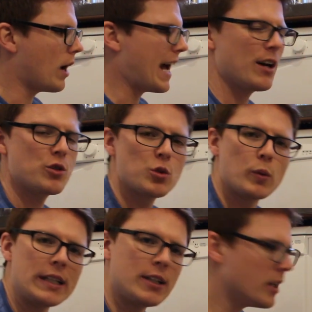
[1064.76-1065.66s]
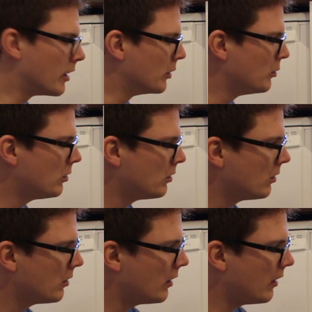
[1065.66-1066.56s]
how do we know
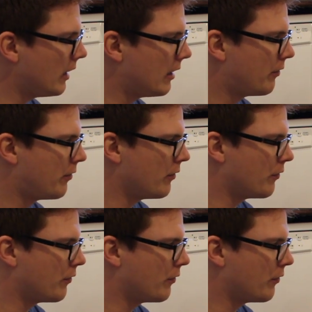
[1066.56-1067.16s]
if